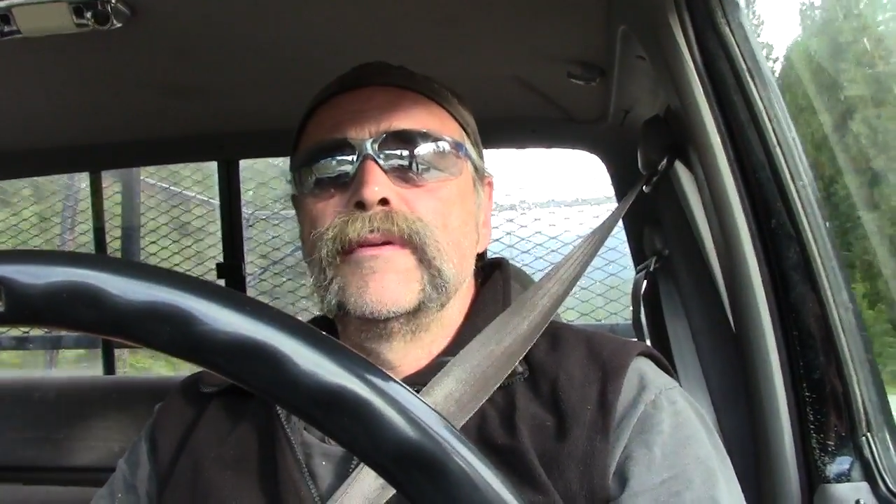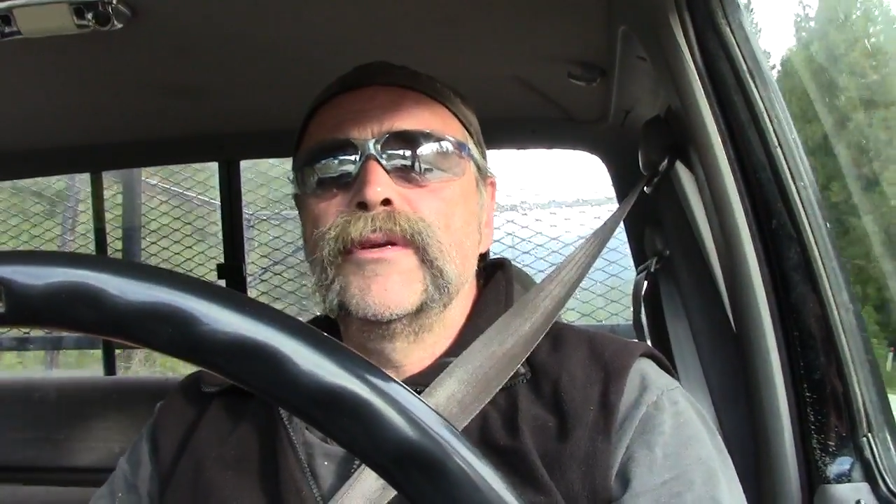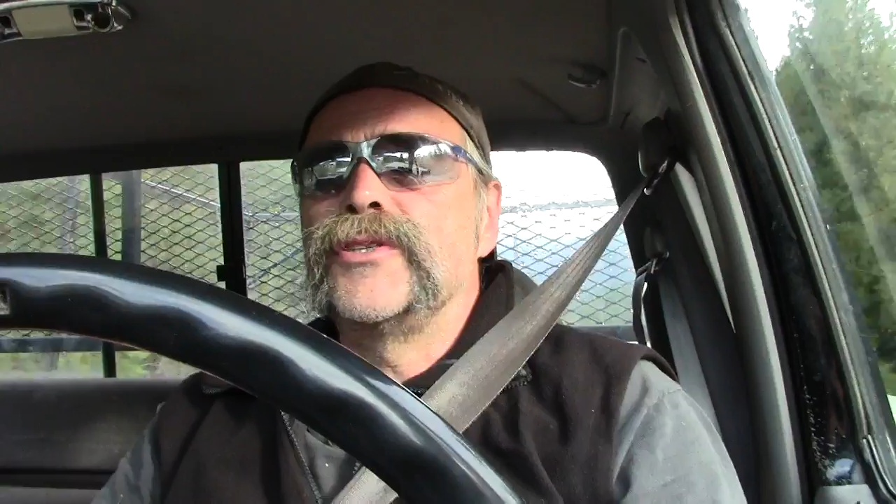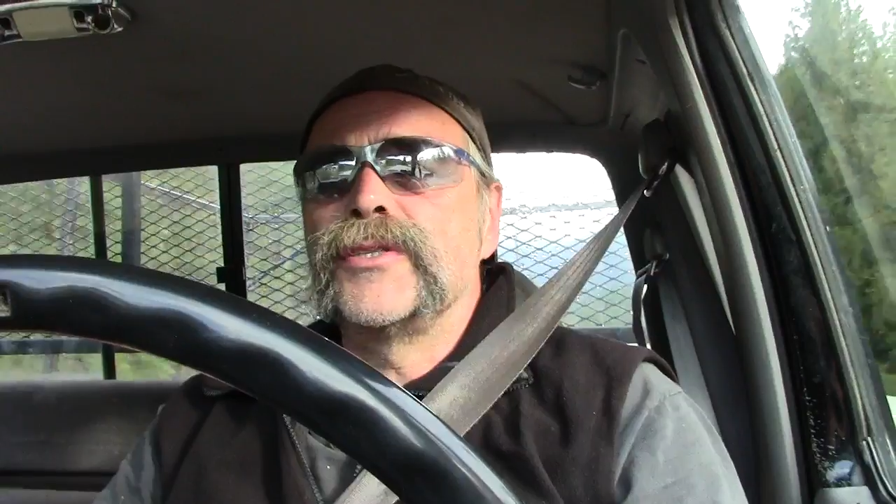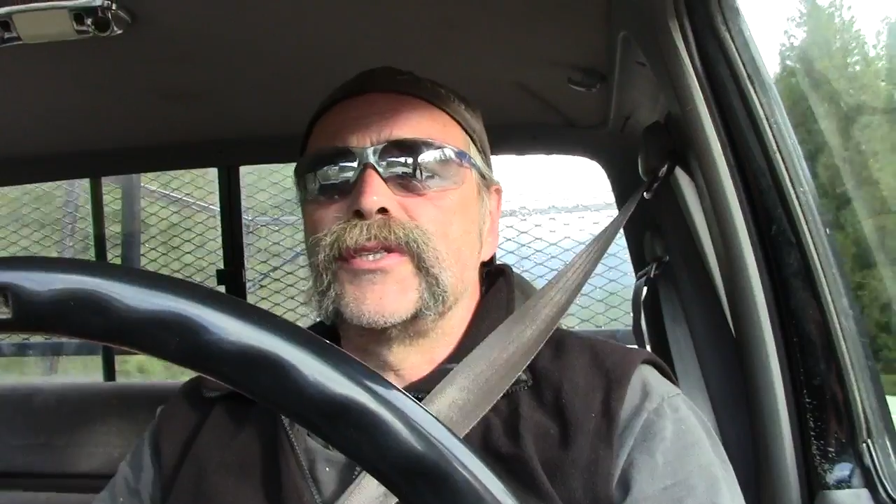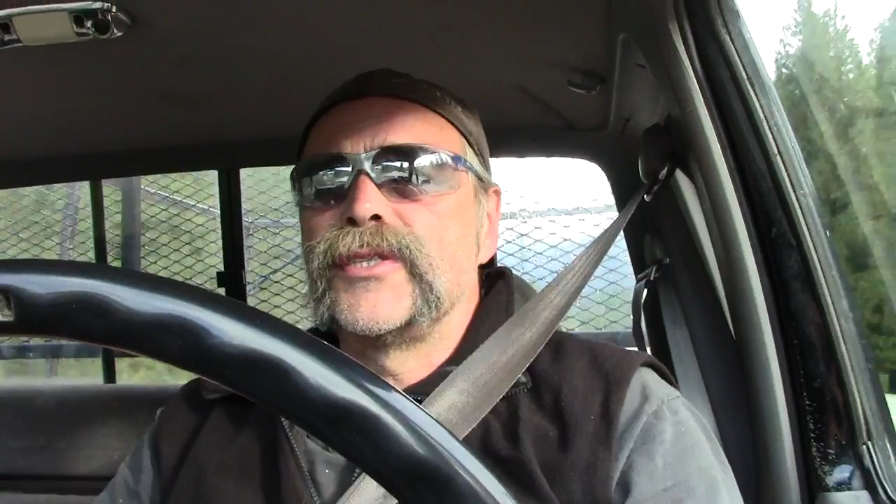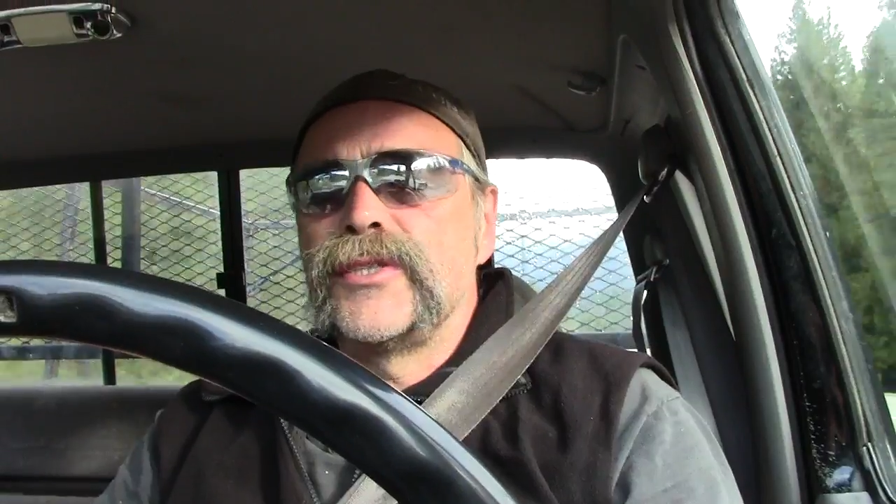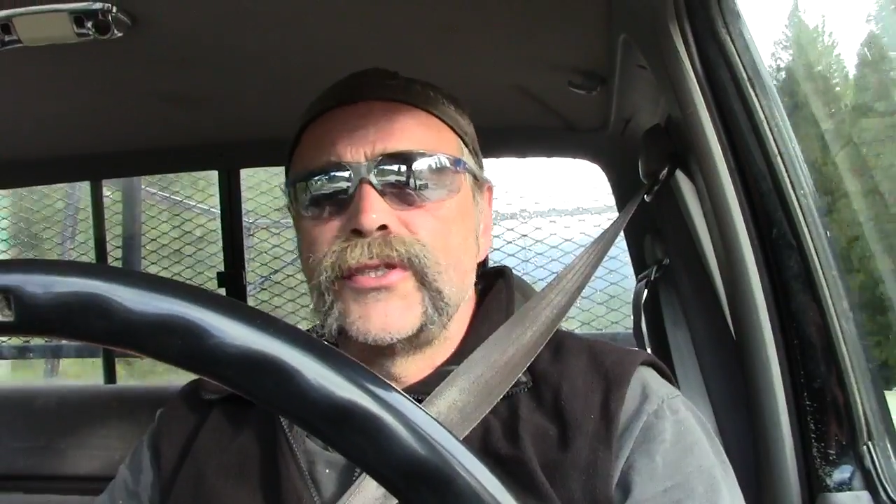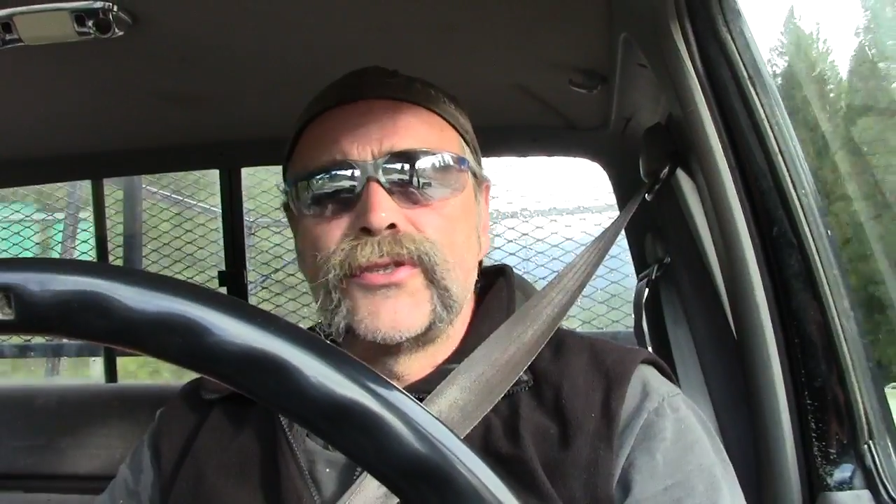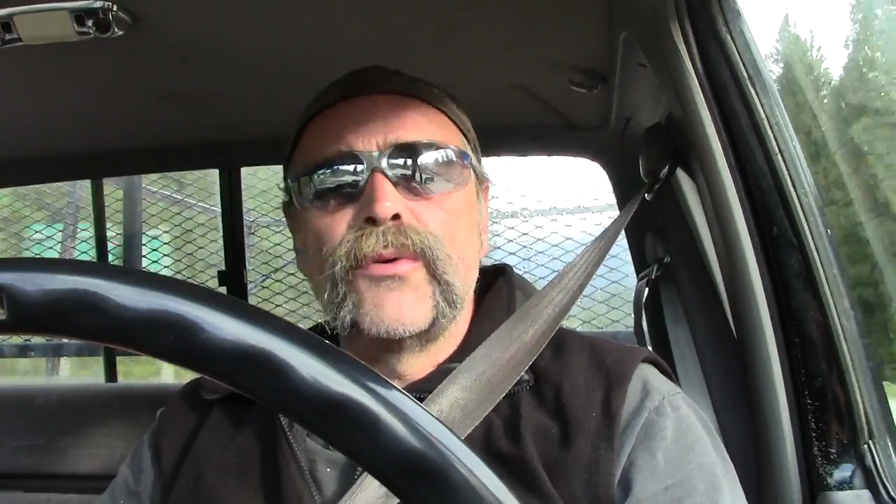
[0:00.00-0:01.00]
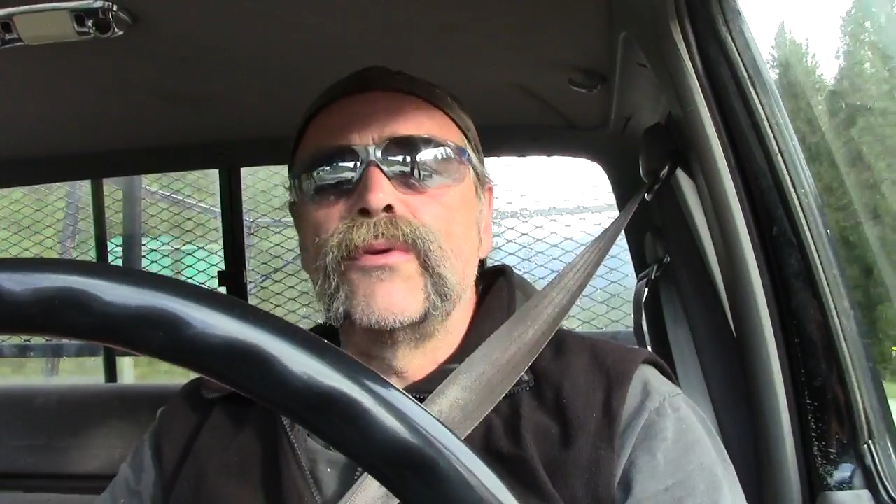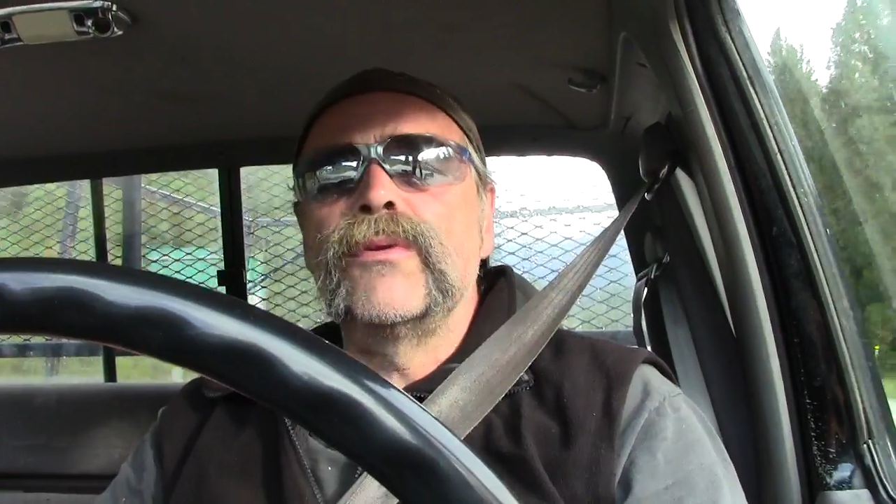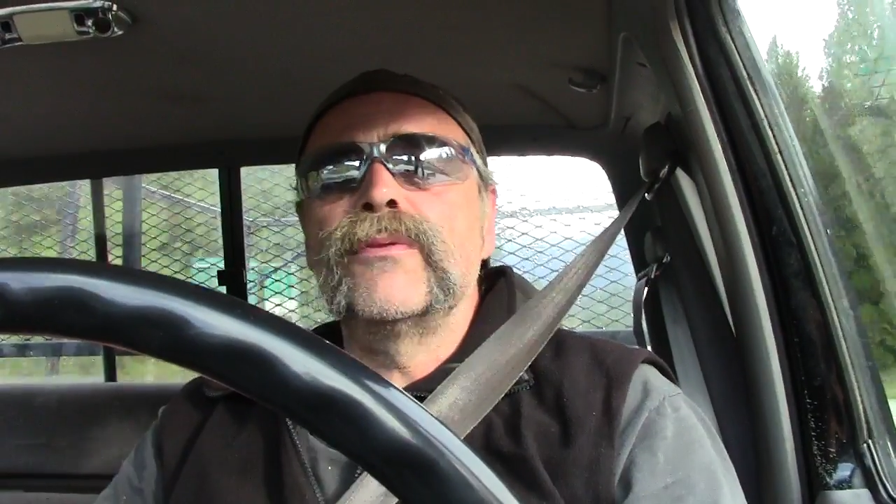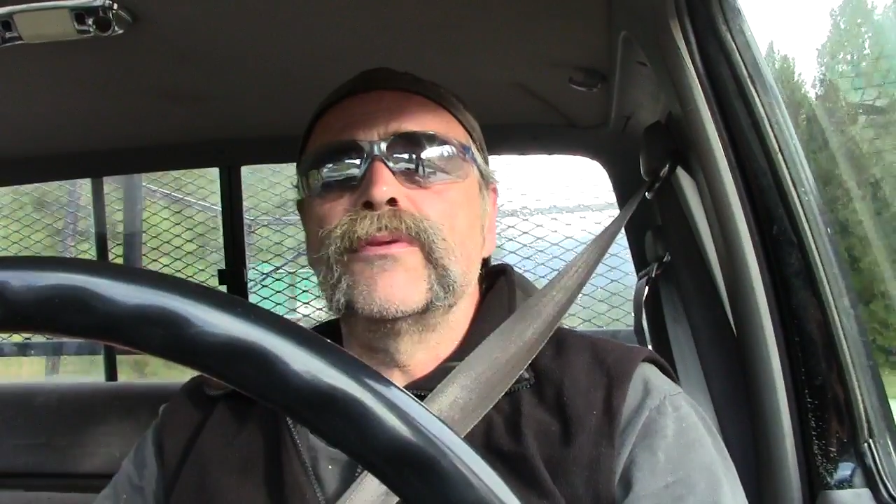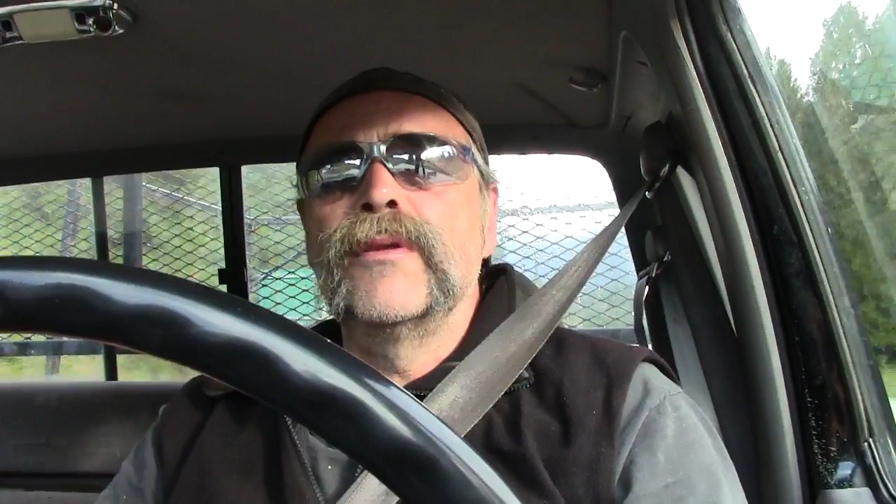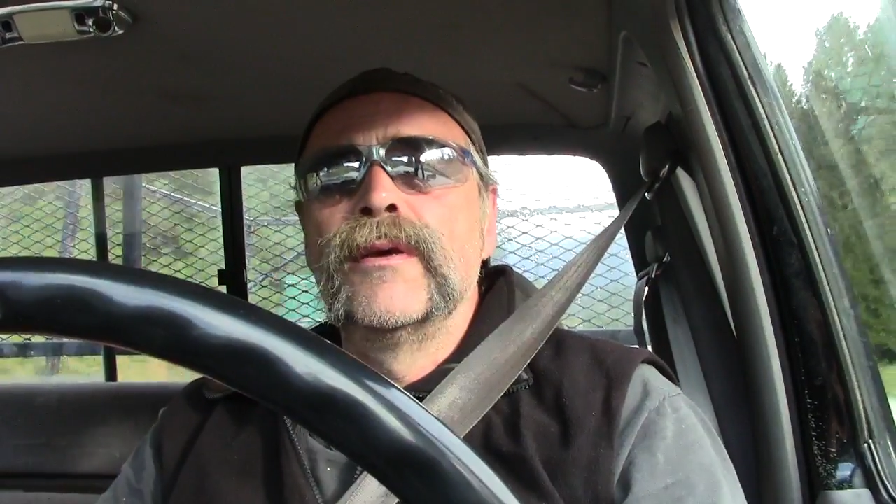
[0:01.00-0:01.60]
You just sold